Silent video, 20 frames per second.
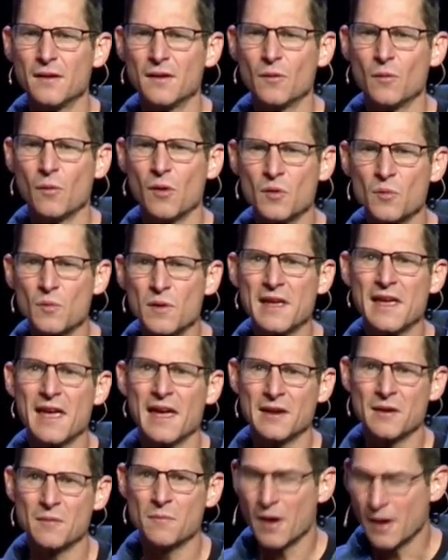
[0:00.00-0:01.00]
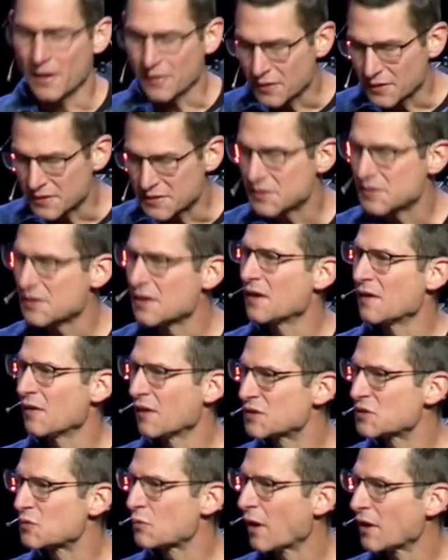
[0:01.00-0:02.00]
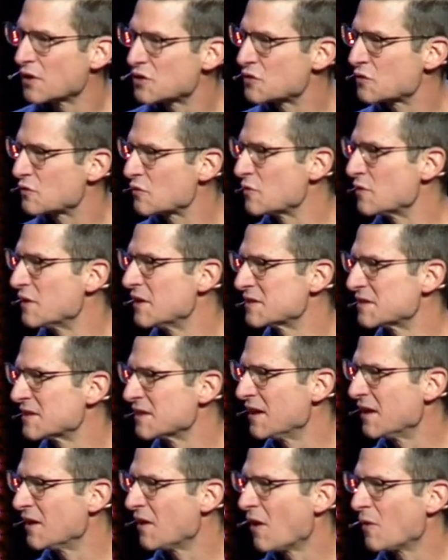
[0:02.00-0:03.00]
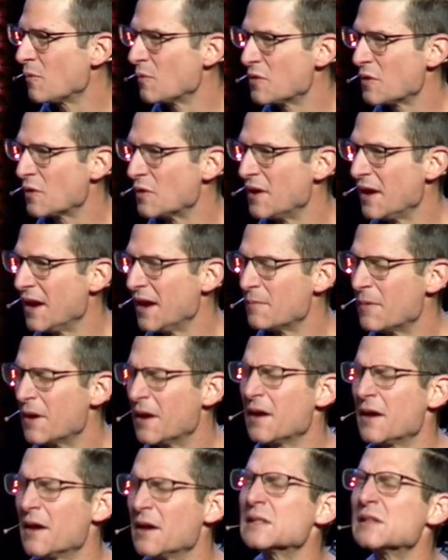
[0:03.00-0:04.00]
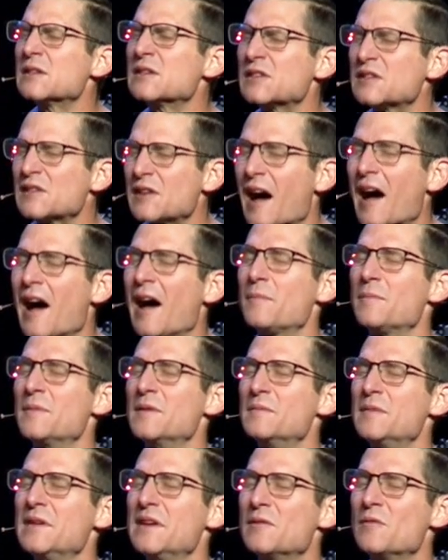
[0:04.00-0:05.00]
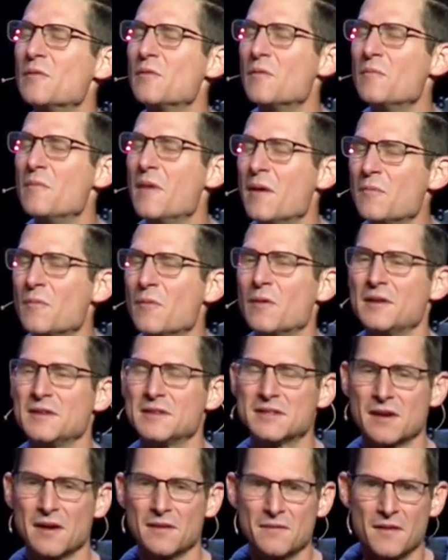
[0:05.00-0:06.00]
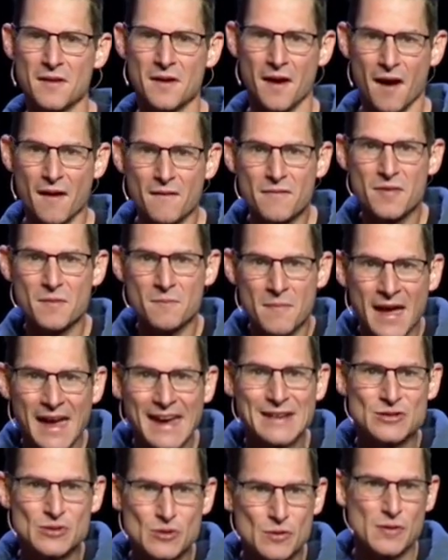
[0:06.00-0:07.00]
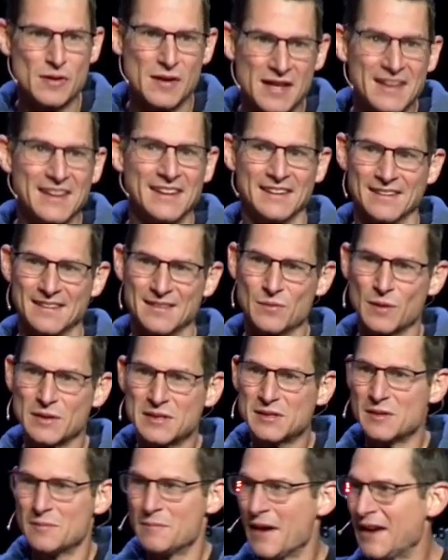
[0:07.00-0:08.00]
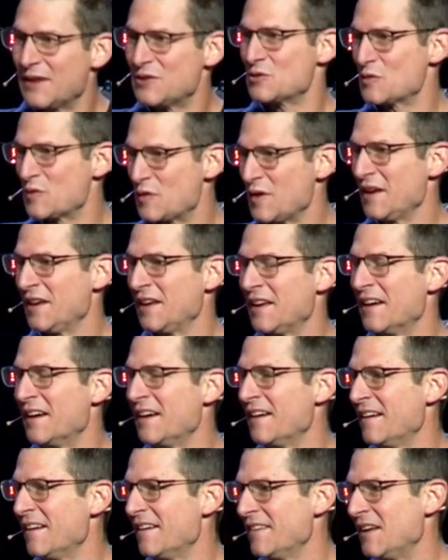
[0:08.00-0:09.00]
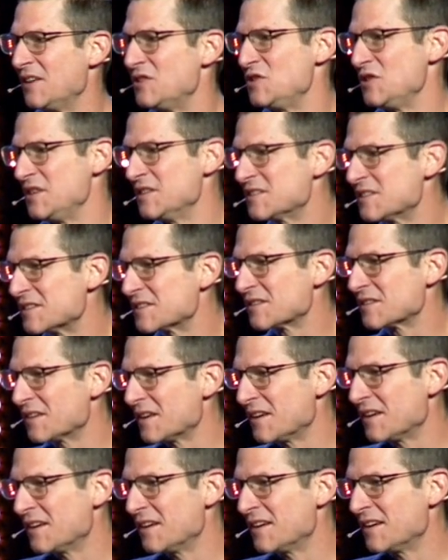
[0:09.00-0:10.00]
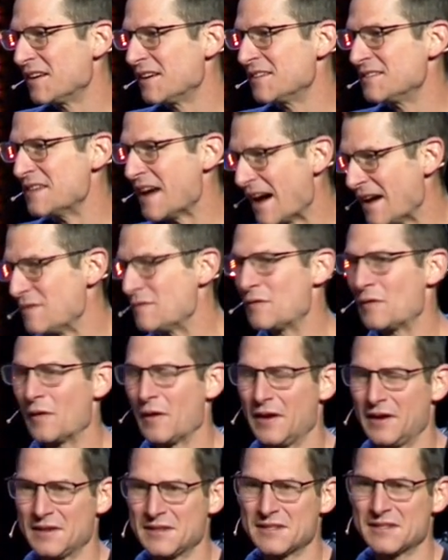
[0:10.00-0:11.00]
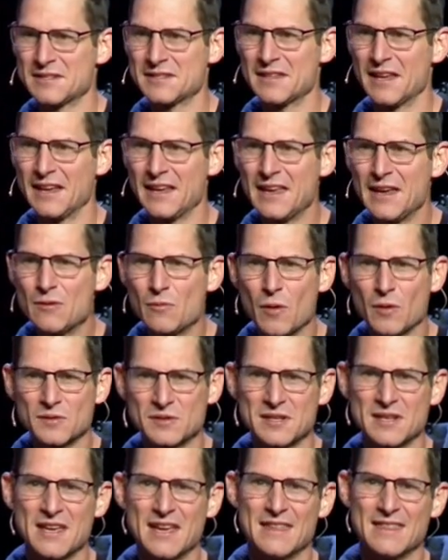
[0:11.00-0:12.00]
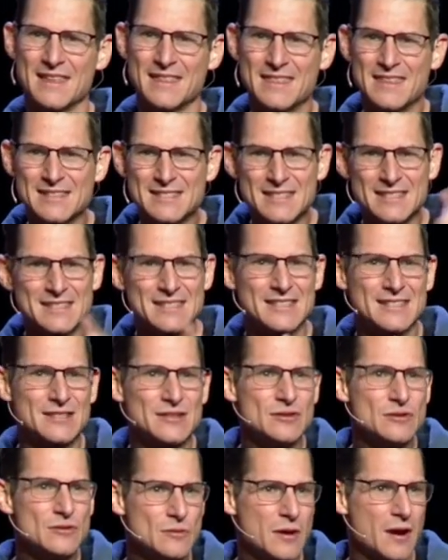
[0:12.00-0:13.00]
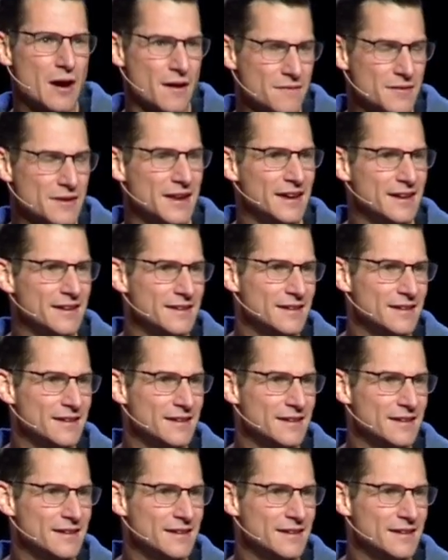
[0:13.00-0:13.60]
one weekend a month. Let's, let's rush through this and get on with our day. But to stop and be in remembrance of, of the major thing. What's the major thing? That Jesus died for us, that he rose again, that this is His new covenant.